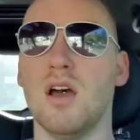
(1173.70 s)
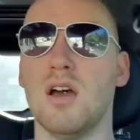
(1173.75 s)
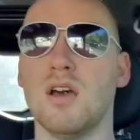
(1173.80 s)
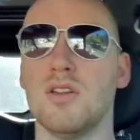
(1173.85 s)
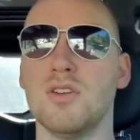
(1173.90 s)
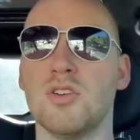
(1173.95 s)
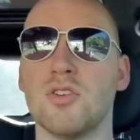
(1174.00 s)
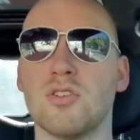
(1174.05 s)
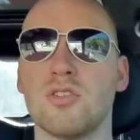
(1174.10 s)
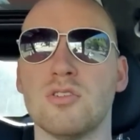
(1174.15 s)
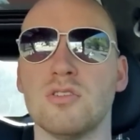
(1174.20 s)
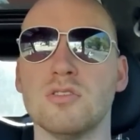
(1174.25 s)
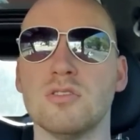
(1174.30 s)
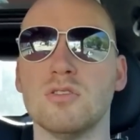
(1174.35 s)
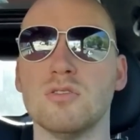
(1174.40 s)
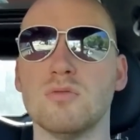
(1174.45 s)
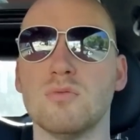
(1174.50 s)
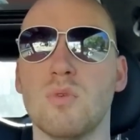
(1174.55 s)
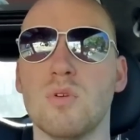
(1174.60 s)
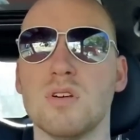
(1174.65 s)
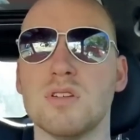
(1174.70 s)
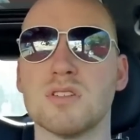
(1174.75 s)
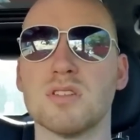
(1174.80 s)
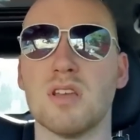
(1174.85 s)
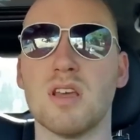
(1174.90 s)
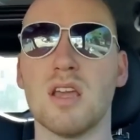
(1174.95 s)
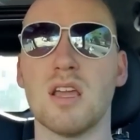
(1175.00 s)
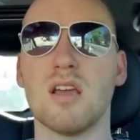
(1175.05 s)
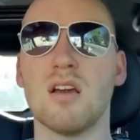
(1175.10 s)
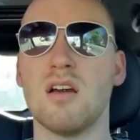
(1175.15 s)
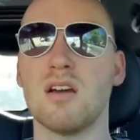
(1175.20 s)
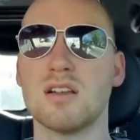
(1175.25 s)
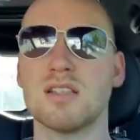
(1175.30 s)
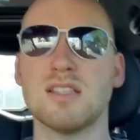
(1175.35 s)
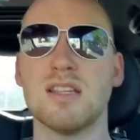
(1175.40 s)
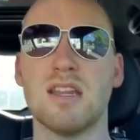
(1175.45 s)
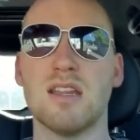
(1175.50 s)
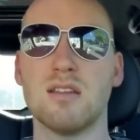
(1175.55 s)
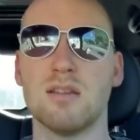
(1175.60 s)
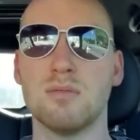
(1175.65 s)
Nurgle was like
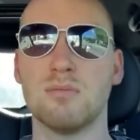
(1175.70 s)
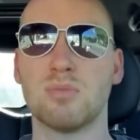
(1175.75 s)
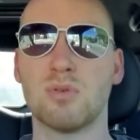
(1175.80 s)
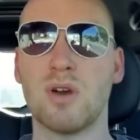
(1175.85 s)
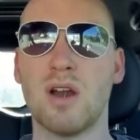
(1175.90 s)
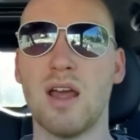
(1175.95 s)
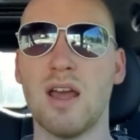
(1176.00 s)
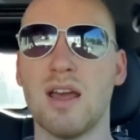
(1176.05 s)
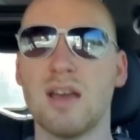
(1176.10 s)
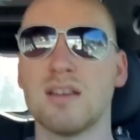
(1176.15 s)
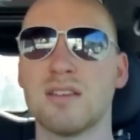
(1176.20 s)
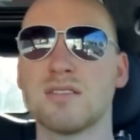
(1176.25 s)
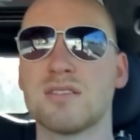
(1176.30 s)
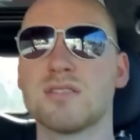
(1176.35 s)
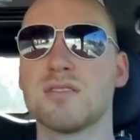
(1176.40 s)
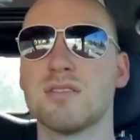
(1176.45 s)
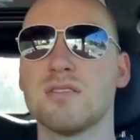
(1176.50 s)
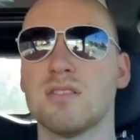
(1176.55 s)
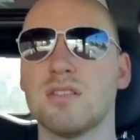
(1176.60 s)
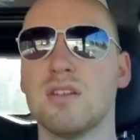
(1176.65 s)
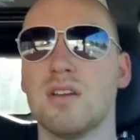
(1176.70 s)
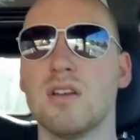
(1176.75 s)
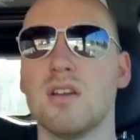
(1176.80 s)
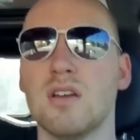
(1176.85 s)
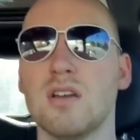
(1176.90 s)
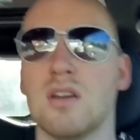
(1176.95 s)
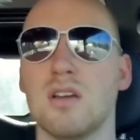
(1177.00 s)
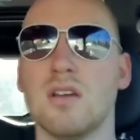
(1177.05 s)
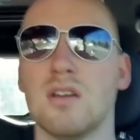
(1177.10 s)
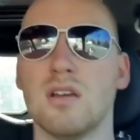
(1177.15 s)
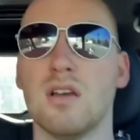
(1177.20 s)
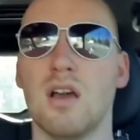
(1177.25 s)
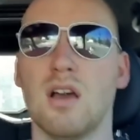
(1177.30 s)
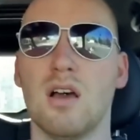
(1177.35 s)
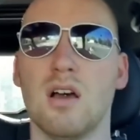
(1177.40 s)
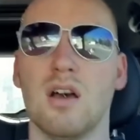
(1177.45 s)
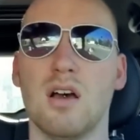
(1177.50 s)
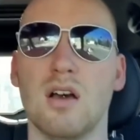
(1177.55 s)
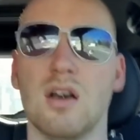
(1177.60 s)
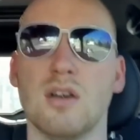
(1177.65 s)
oxidated brass.
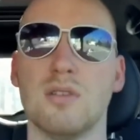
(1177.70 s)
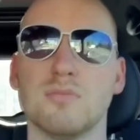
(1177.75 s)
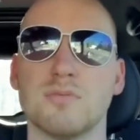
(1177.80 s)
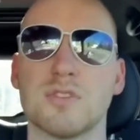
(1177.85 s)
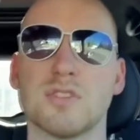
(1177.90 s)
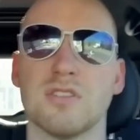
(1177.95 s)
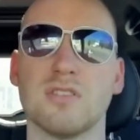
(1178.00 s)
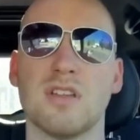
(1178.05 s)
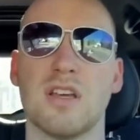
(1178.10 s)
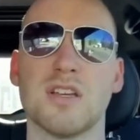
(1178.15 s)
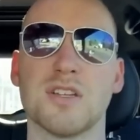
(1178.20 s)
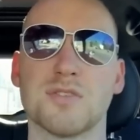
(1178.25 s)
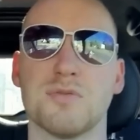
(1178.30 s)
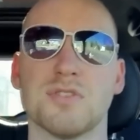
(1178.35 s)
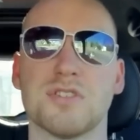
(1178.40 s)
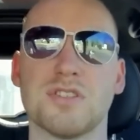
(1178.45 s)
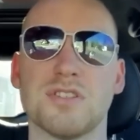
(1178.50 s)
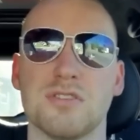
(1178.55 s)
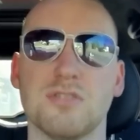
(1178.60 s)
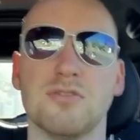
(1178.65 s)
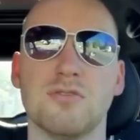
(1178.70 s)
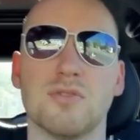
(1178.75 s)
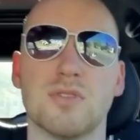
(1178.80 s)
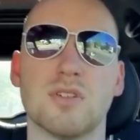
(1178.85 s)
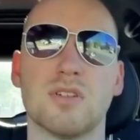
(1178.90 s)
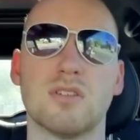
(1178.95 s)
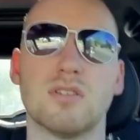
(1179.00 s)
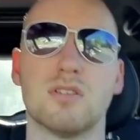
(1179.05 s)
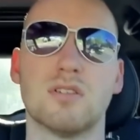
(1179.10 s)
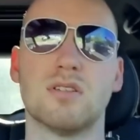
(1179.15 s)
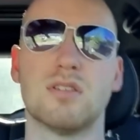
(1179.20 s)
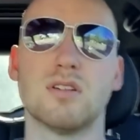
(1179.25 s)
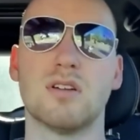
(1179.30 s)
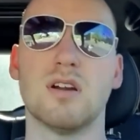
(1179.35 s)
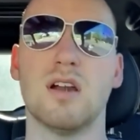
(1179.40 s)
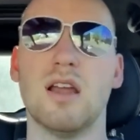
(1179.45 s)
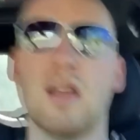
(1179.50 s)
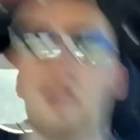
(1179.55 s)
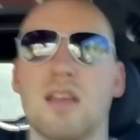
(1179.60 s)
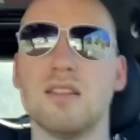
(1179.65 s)
Slaanesh was silver,
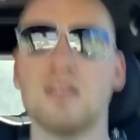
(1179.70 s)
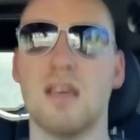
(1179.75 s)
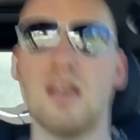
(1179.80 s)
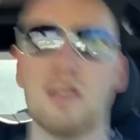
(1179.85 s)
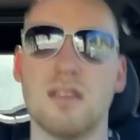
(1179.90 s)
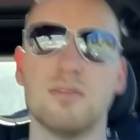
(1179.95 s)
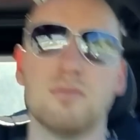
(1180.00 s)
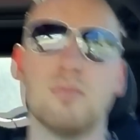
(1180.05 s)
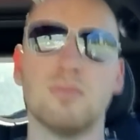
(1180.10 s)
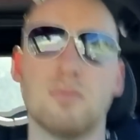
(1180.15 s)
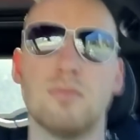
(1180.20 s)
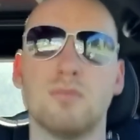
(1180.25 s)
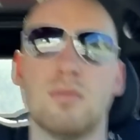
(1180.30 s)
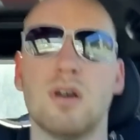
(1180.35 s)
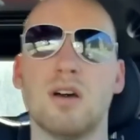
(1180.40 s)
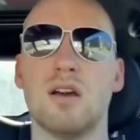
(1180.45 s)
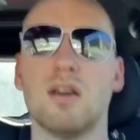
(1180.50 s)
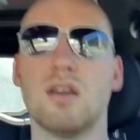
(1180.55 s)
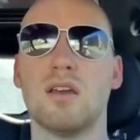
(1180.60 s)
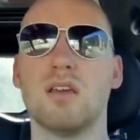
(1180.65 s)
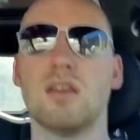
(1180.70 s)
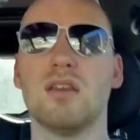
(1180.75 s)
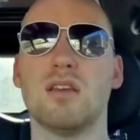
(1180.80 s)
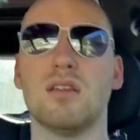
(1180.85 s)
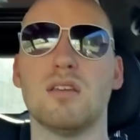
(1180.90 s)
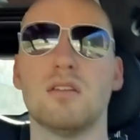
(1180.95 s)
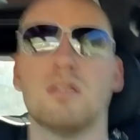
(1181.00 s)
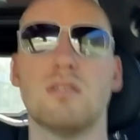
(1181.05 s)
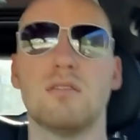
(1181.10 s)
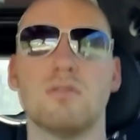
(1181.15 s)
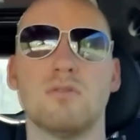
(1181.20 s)
and then my here